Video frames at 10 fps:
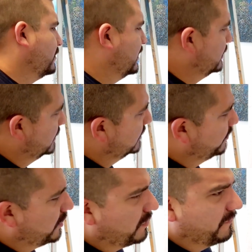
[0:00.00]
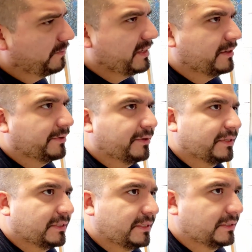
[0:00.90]
that the part of being an
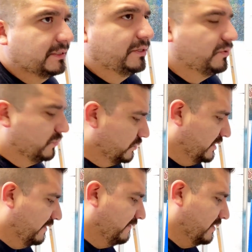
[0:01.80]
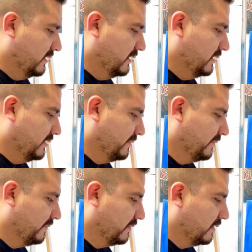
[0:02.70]
artist is that you definitely
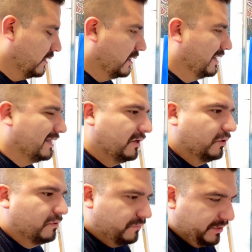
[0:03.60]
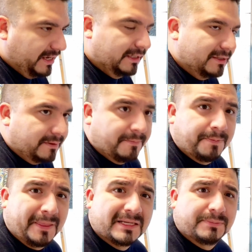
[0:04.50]
let go of reality.
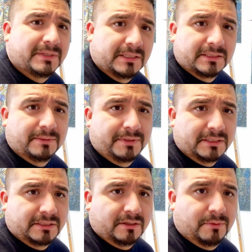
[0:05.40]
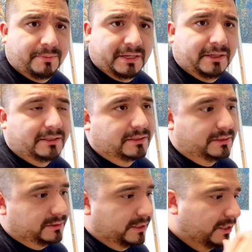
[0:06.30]
That's the biggest thing about painting. It's
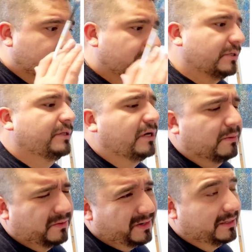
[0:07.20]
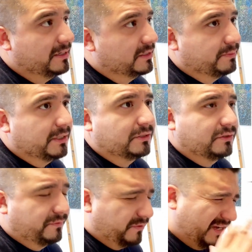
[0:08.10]
just, you don't think about reality as much,
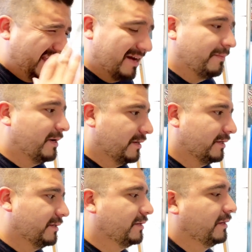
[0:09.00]
you forget about it,